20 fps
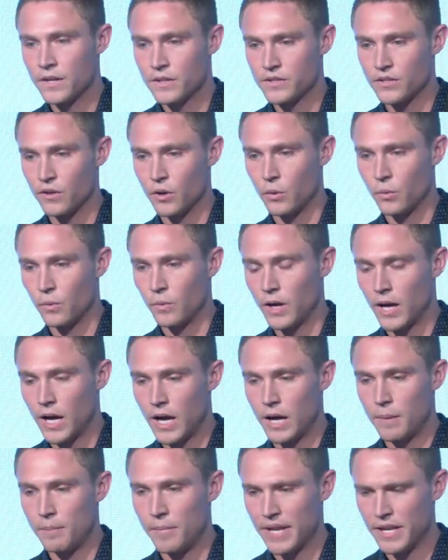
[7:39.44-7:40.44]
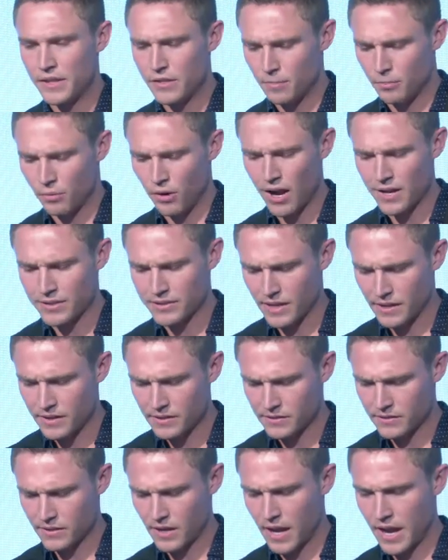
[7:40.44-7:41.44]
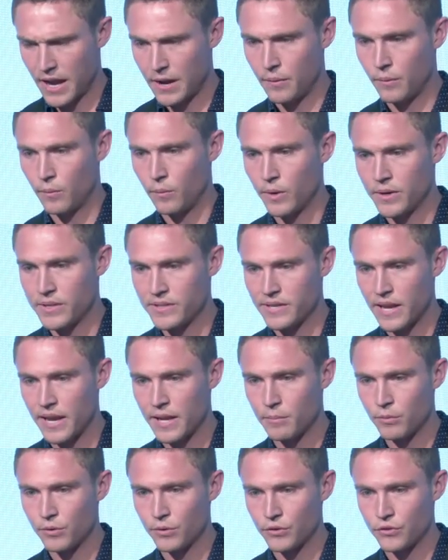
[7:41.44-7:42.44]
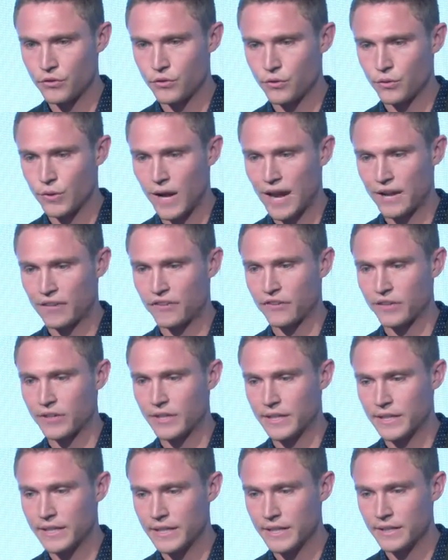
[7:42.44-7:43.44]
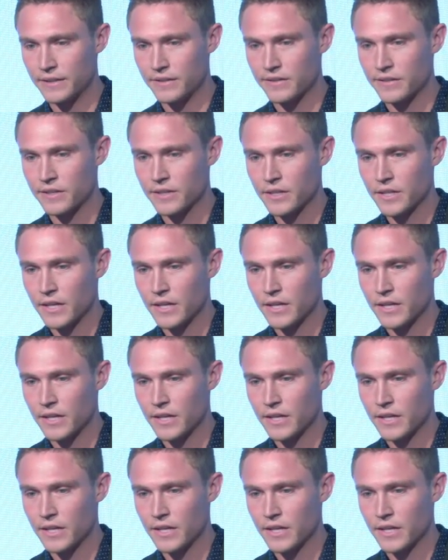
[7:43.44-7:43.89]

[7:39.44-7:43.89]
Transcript: So in the process, I was able to actually get